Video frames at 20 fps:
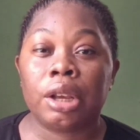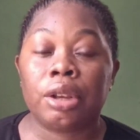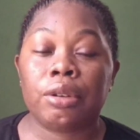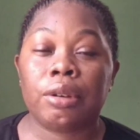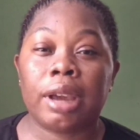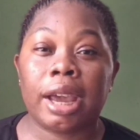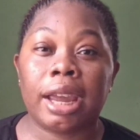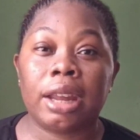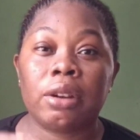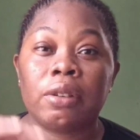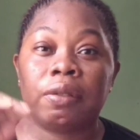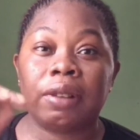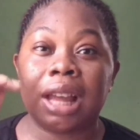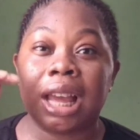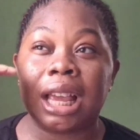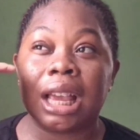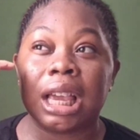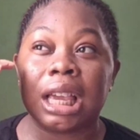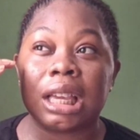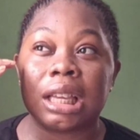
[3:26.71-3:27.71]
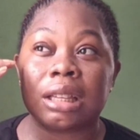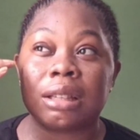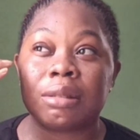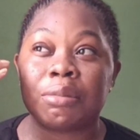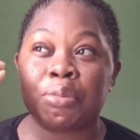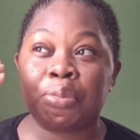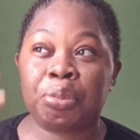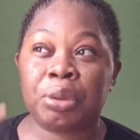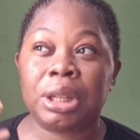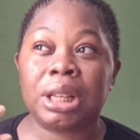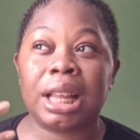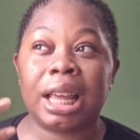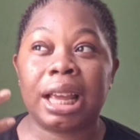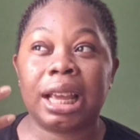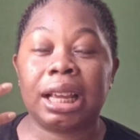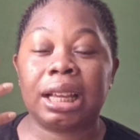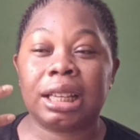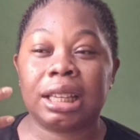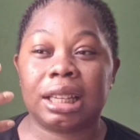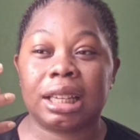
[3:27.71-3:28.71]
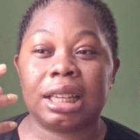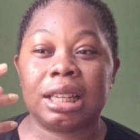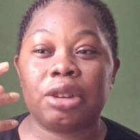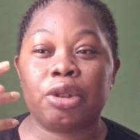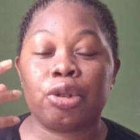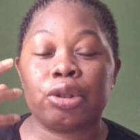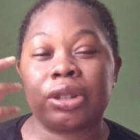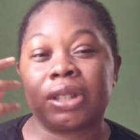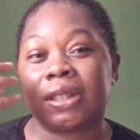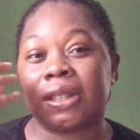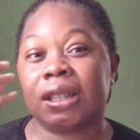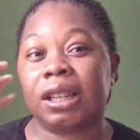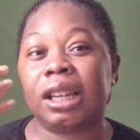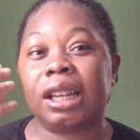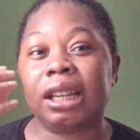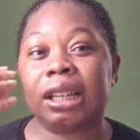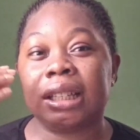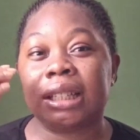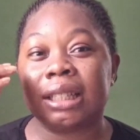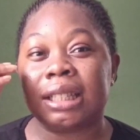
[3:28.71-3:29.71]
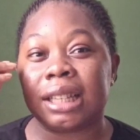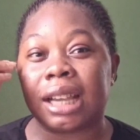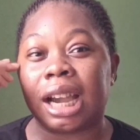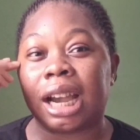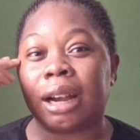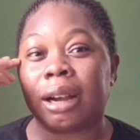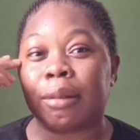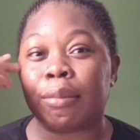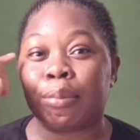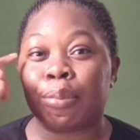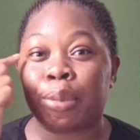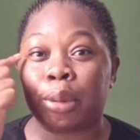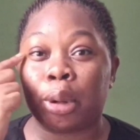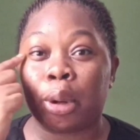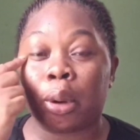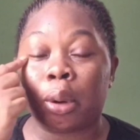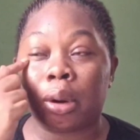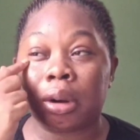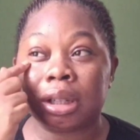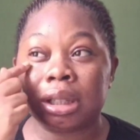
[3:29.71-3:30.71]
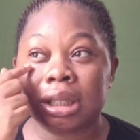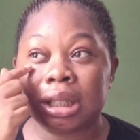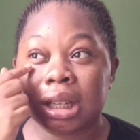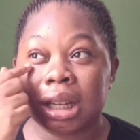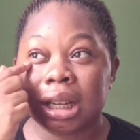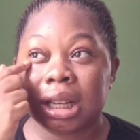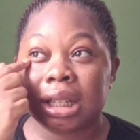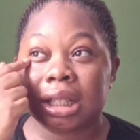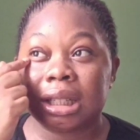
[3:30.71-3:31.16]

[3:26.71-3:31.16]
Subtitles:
you kind of like be like you're seeing their blood,